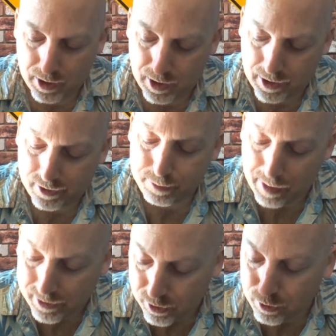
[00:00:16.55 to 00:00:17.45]
I
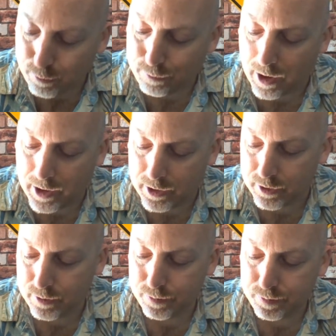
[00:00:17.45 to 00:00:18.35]
expect to find
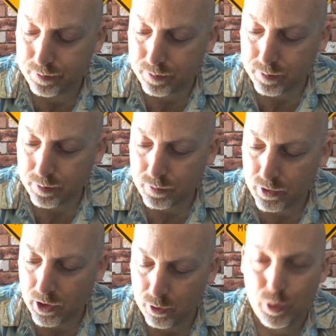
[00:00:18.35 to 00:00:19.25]

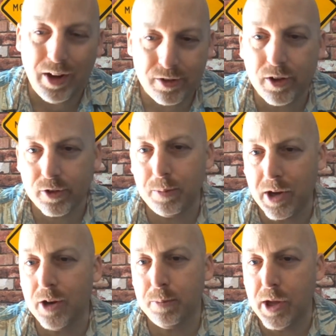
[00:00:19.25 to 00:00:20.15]
racism
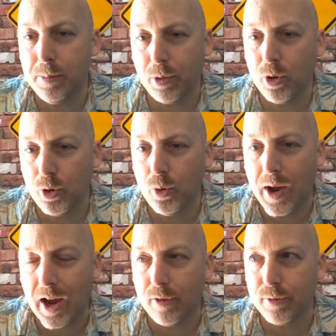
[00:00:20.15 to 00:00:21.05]
in people who
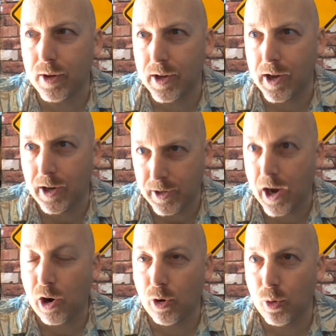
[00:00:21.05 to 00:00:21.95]
have a
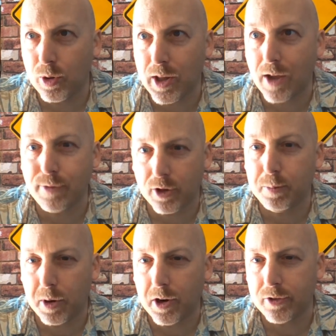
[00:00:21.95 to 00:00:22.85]
narrow life
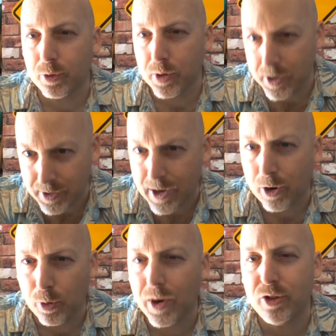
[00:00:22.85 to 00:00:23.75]
experience or a
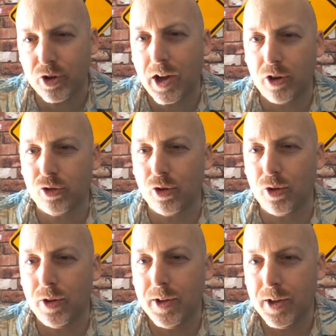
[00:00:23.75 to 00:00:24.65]
narrow
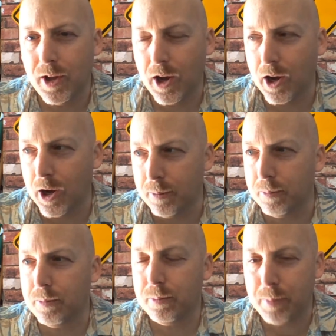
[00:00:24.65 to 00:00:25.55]
educational
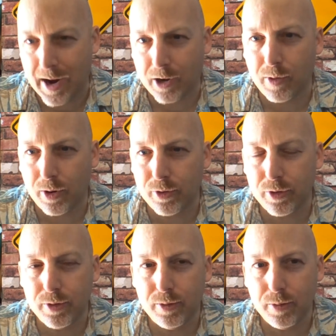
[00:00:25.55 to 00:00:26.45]
background.
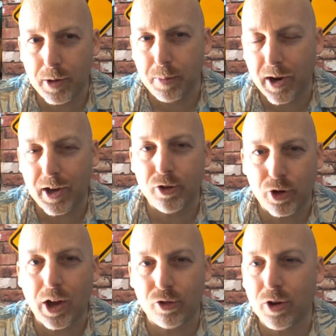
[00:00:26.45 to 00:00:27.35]
And by
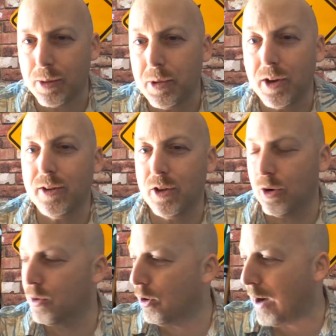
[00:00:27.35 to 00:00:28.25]
educational, I mean, you
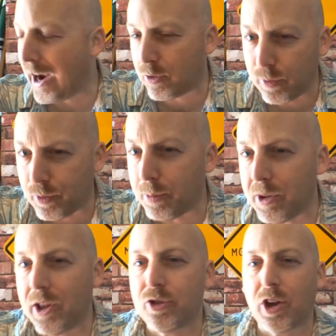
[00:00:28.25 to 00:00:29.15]
know, your actual
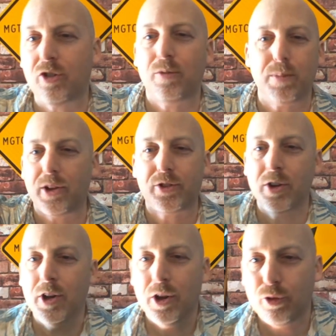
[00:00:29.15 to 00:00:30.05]
formal education plus
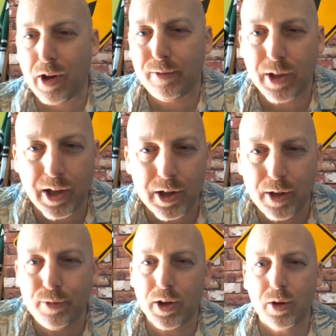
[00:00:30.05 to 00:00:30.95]
traveling and
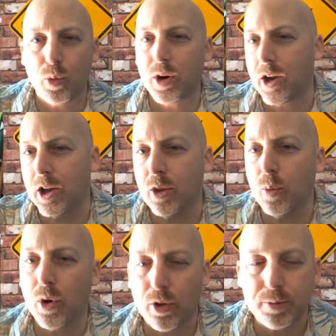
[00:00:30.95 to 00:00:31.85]
living and working in the
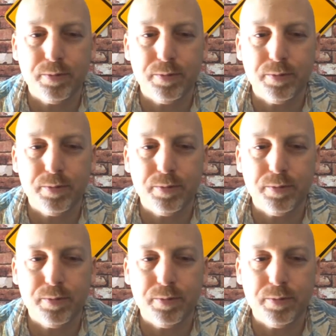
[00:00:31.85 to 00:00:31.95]
world.